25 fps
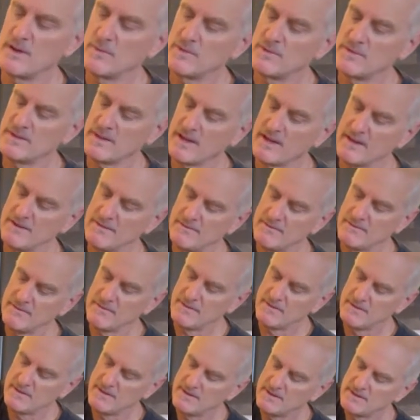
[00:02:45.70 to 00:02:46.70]
with that.
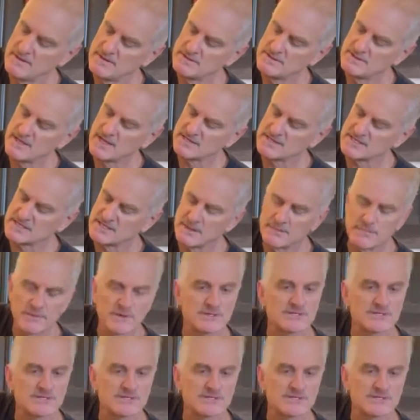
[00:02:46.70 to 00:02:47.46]
That's simple.